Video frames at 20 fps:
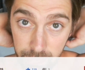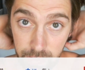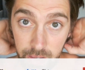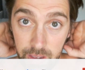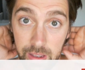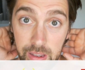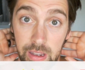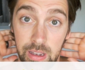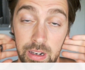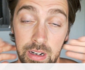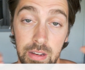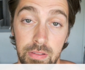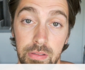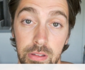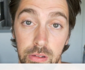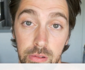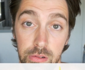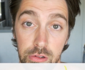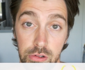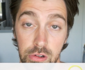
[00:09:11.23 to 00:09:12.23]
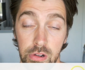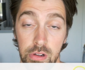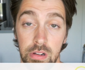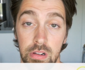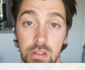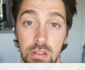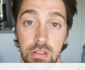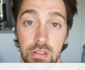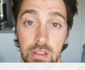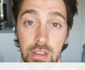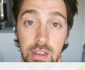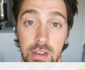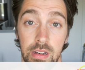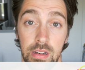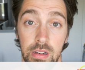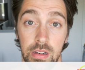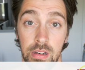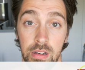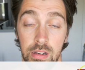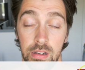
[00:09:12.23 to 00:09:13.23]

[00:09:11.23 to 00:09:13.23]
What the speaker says: And if you enjoyed, then